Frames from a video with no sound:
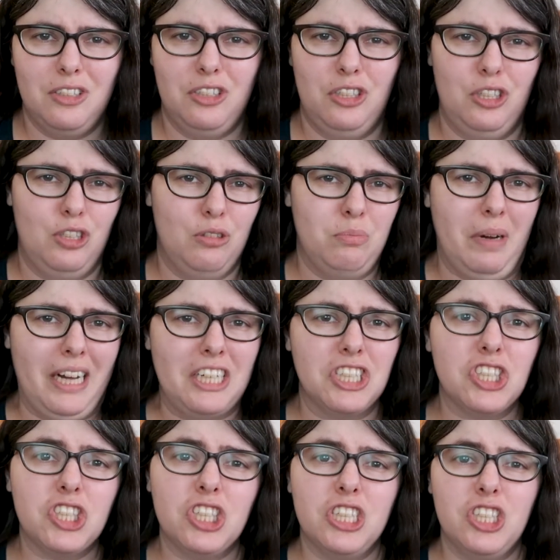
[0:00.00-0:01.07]
too
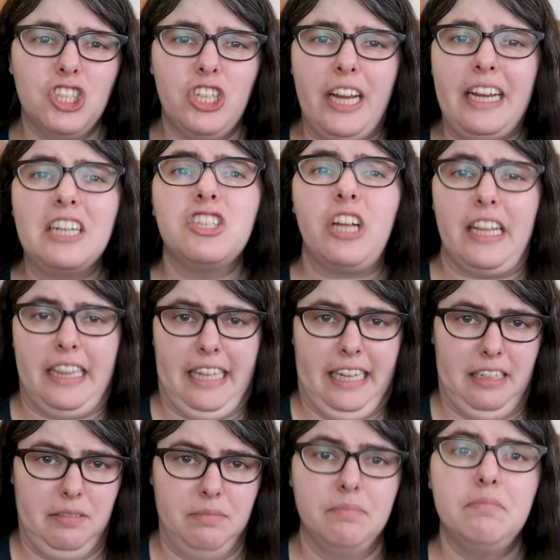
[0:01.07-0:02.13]
much. Shake gently.